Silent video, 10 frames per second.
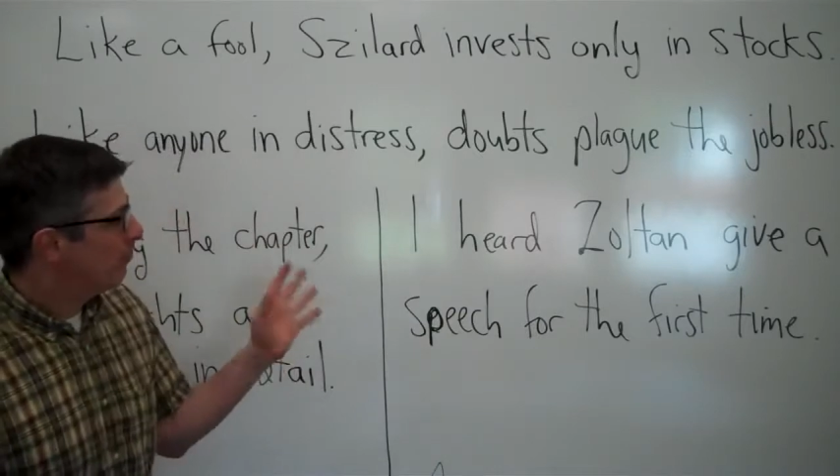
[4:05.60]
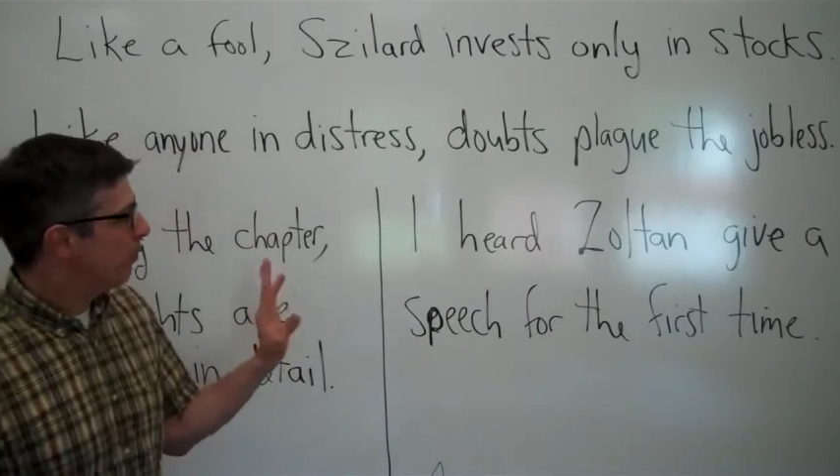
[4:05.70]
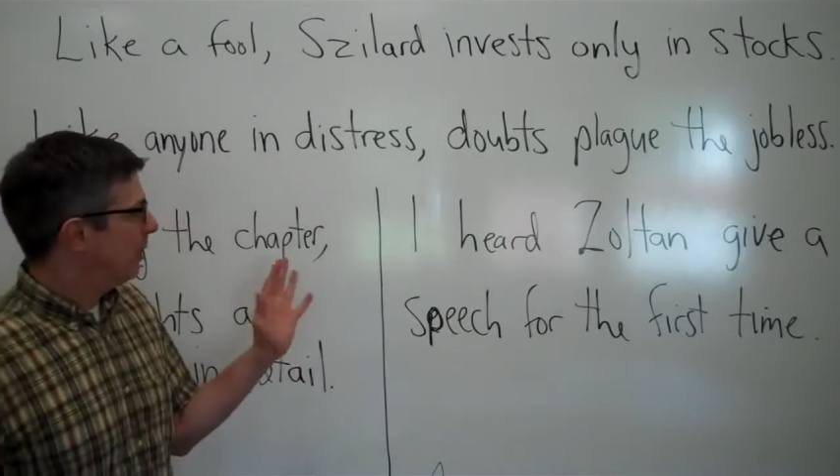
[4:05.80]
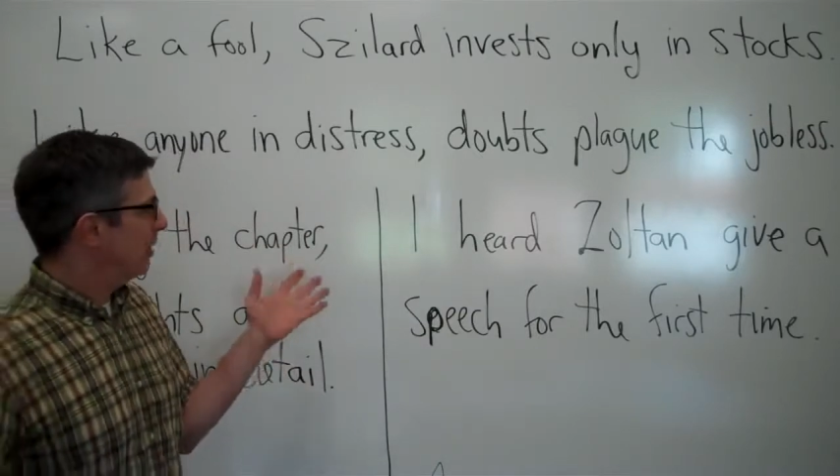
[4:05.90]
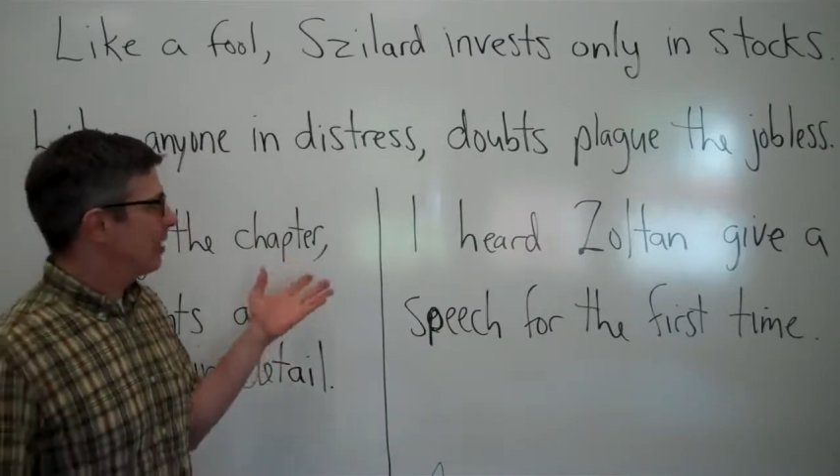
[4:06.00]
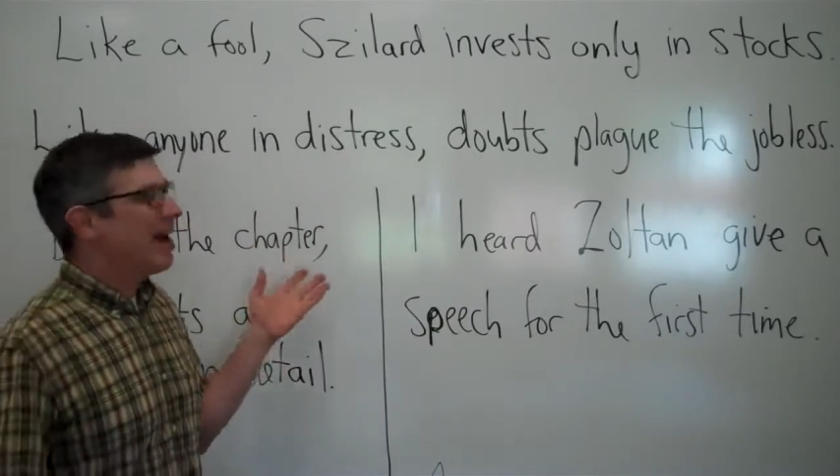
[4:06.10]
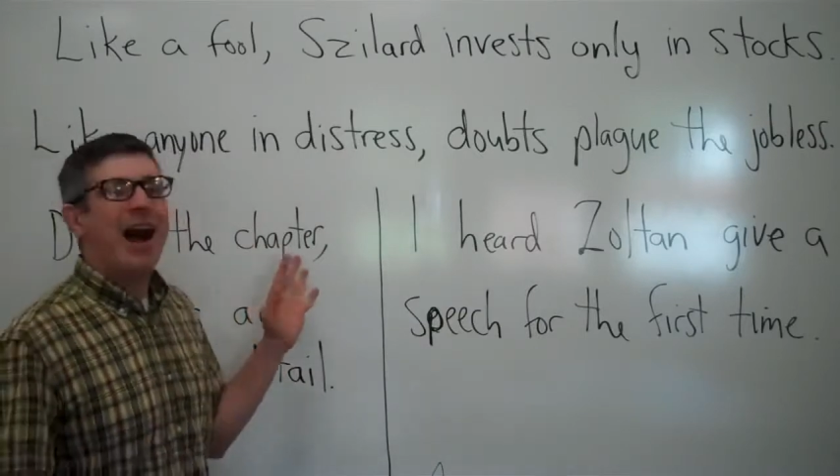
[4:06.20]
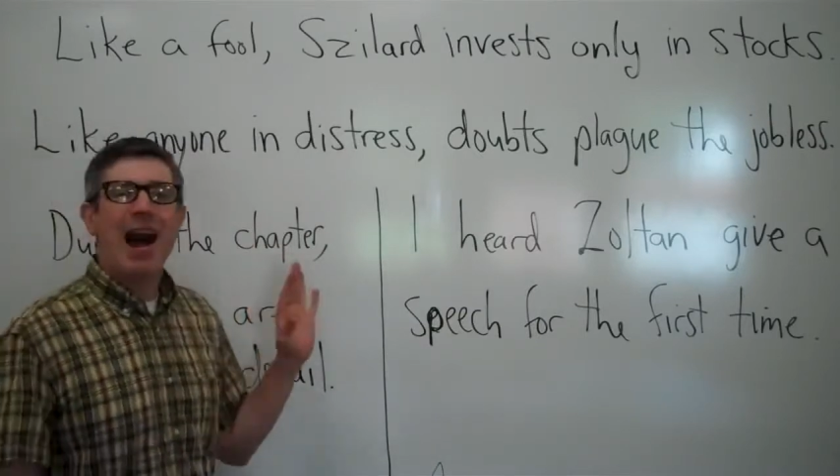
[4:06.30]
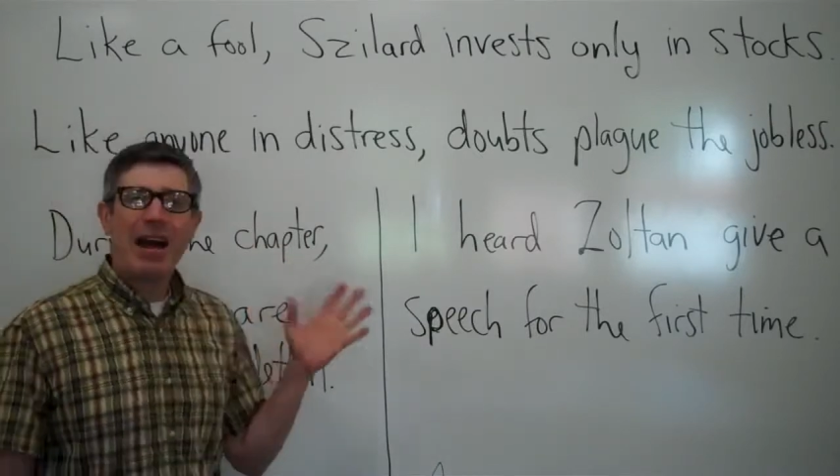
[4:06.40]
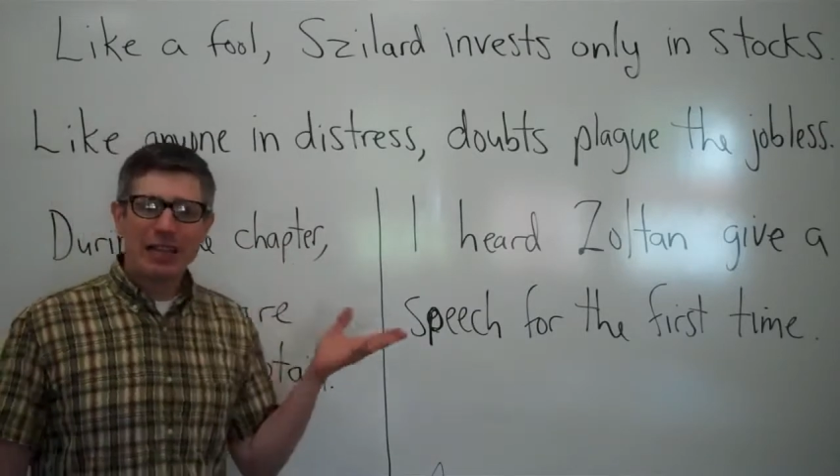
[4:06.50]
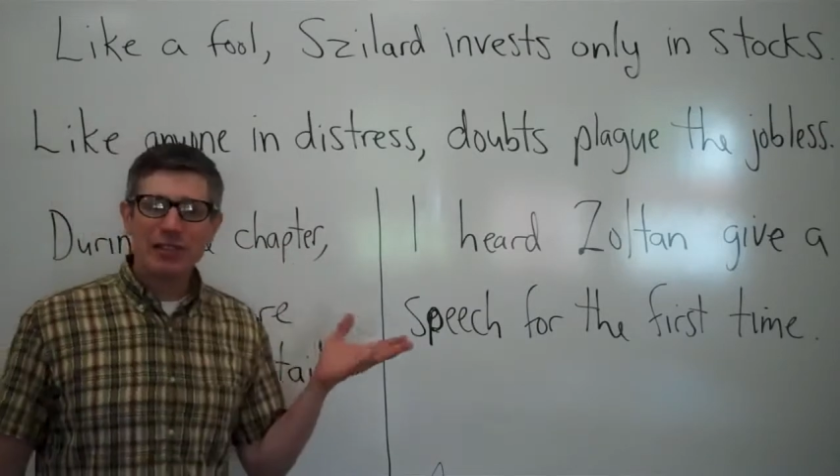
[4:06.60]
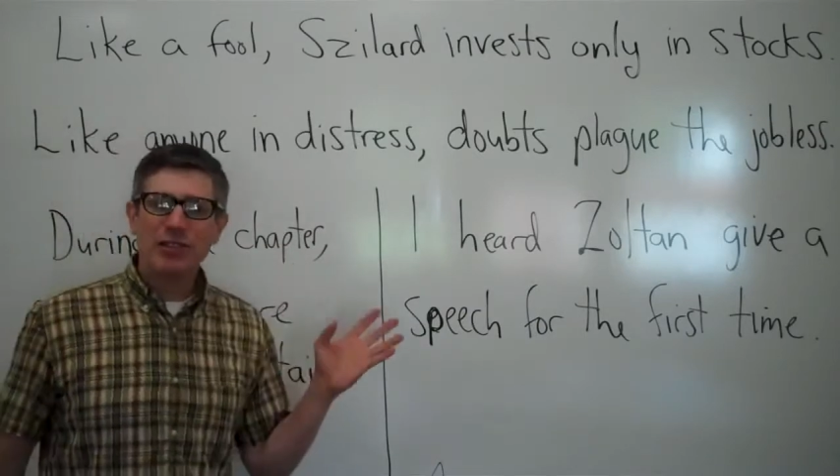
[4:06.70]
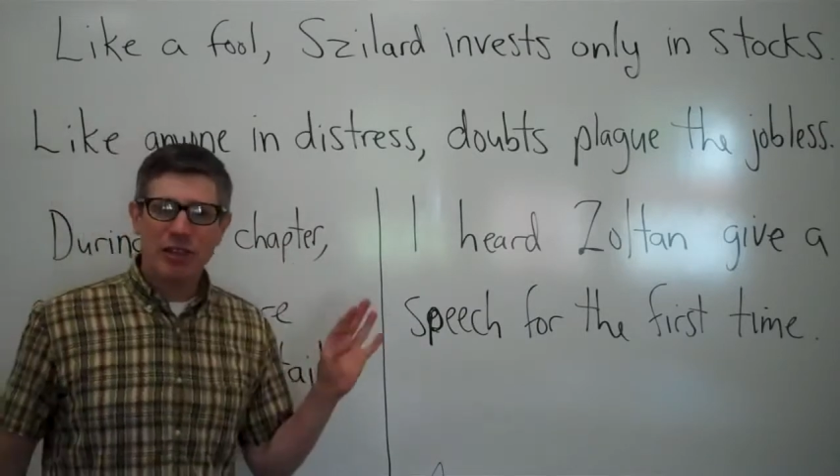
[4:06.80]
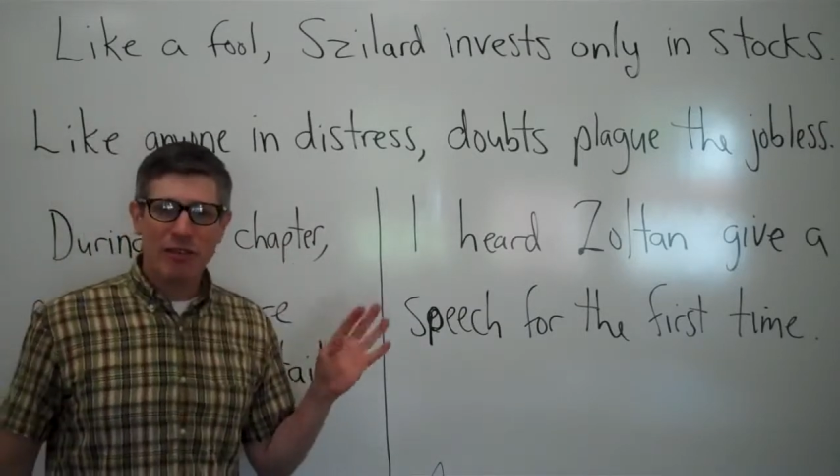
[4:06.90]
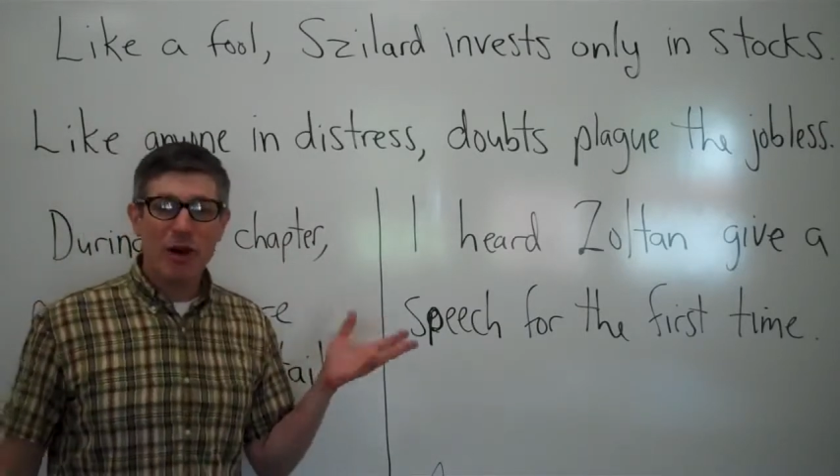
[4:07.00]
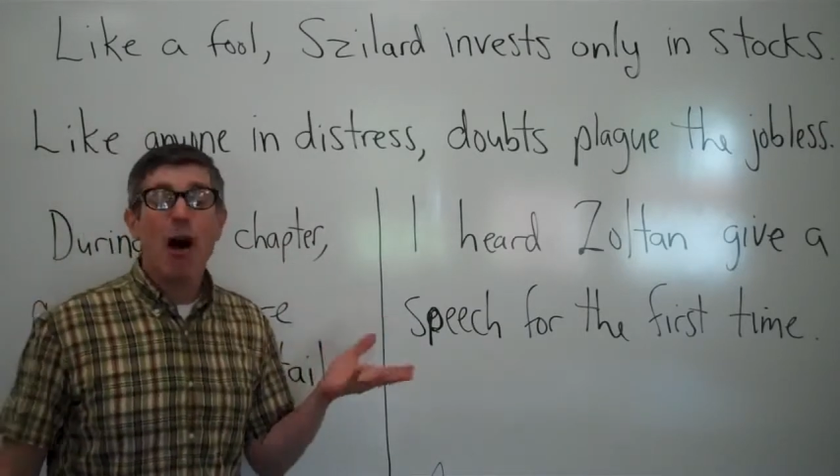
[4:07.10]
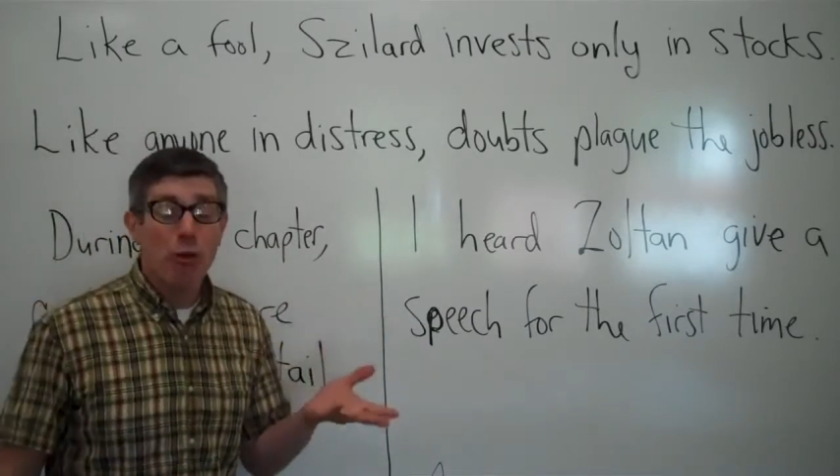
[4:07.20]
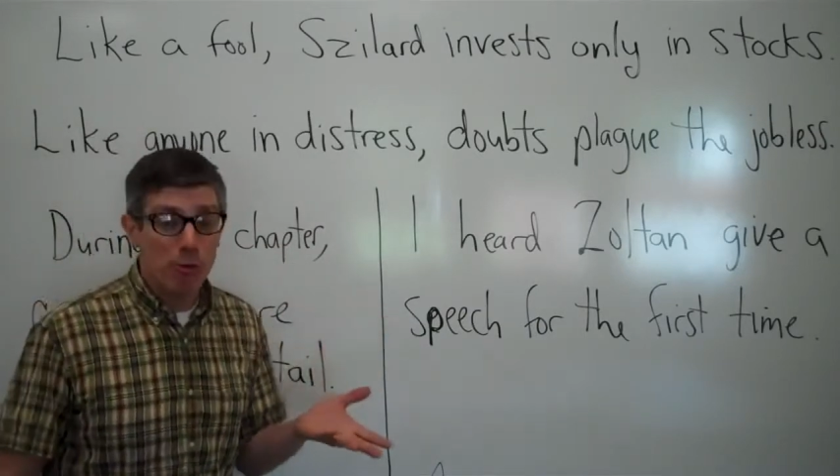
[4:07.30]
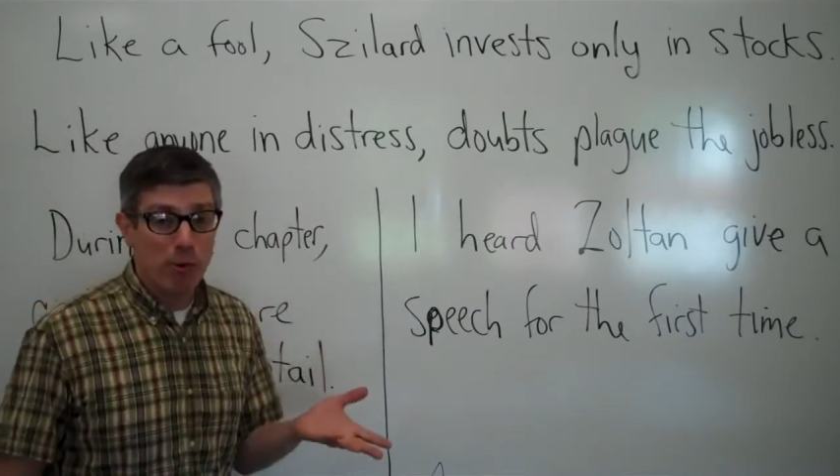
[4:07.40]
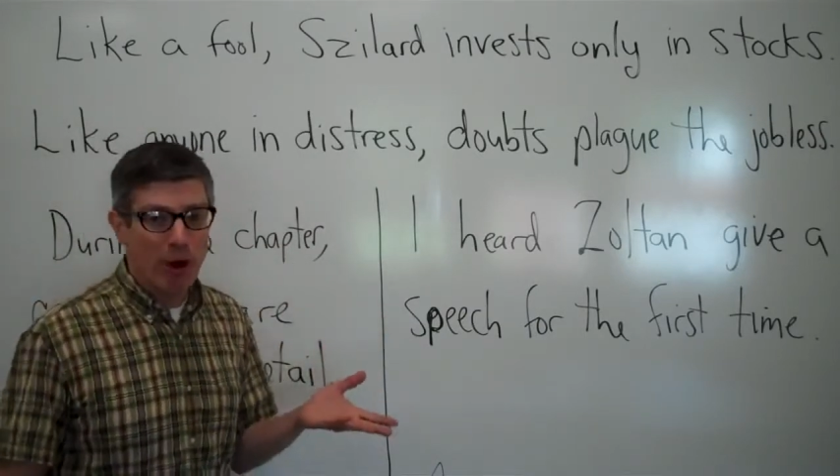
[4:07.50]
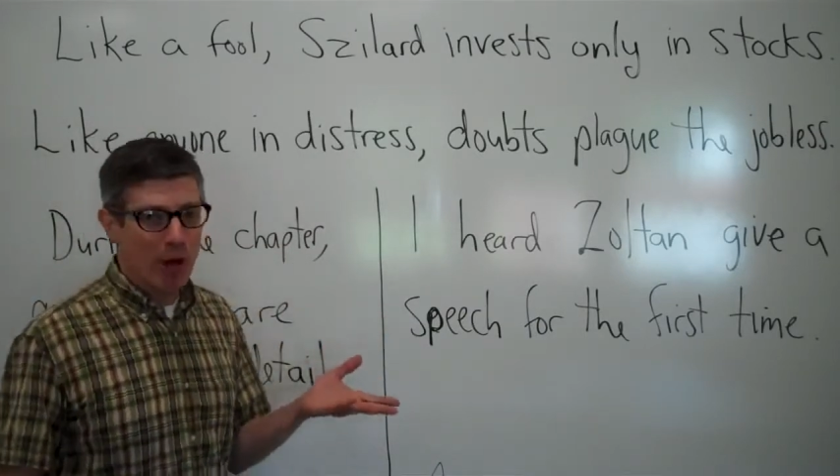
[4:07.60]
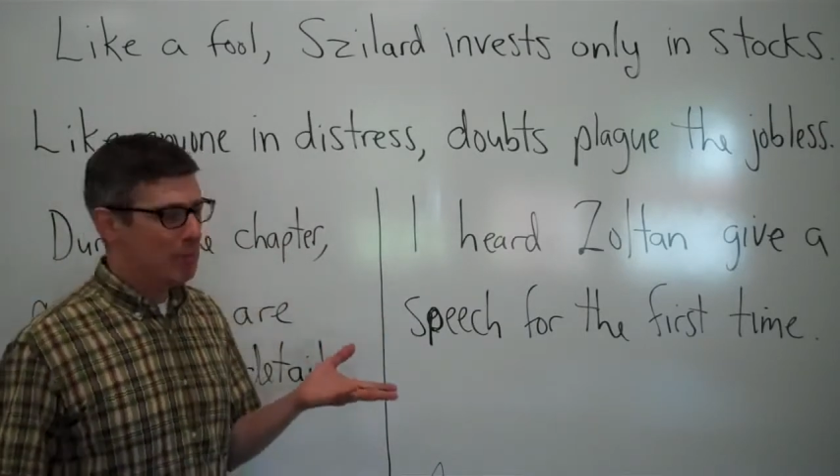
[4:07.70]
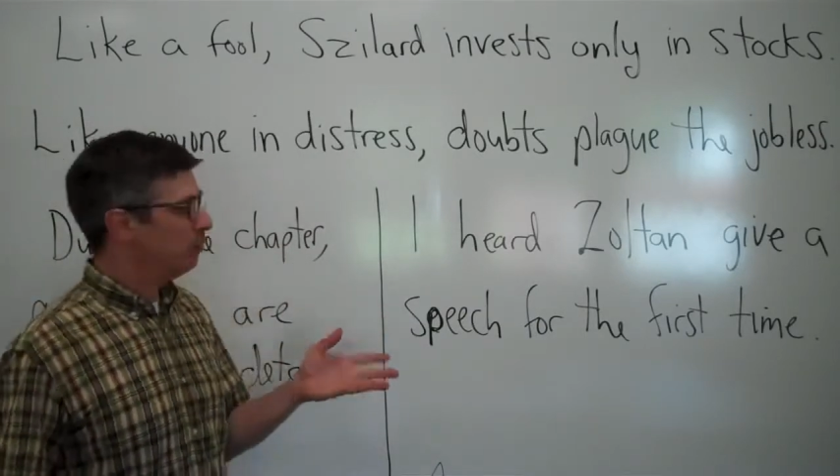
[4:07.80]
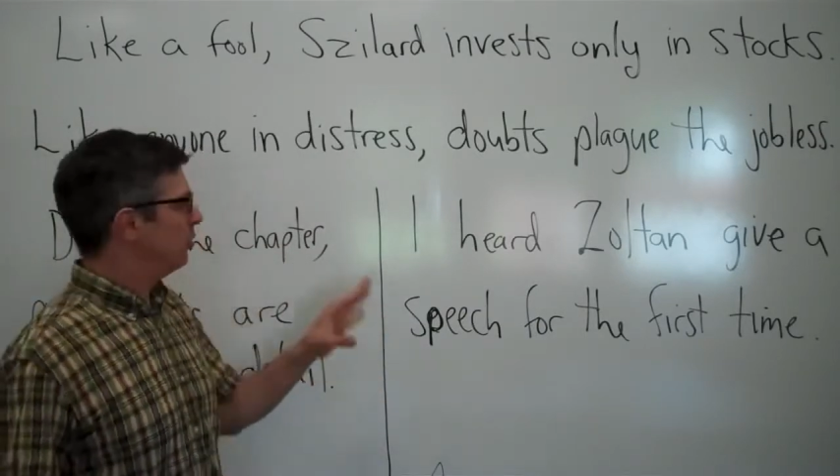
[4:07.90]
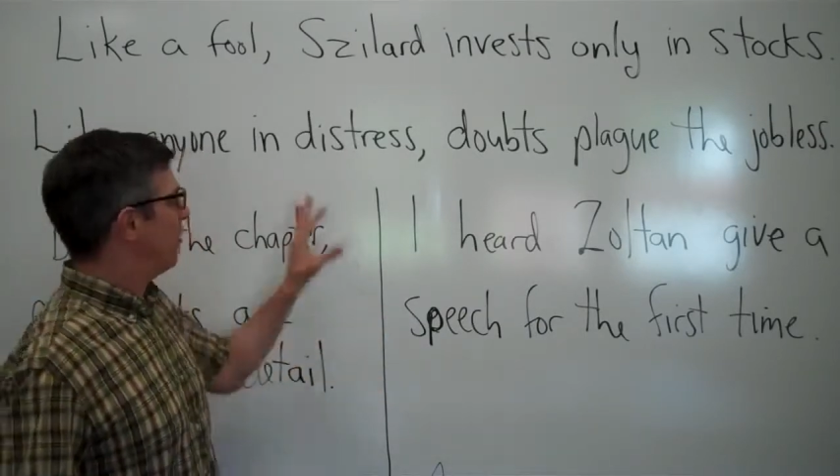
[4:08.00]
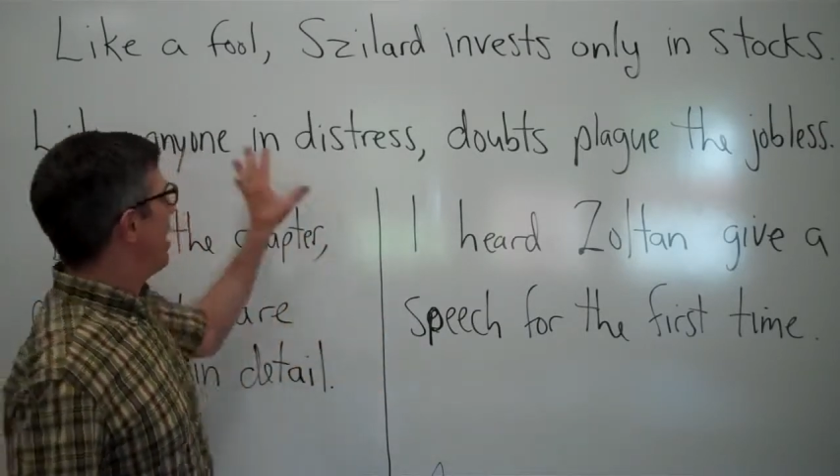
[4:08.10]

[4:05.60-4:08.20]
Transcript: different kinds of other problems. So